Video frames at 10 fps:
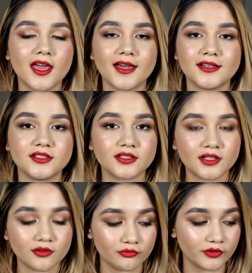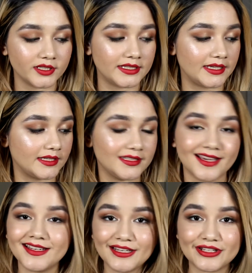and really
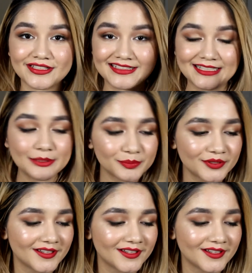get in deep.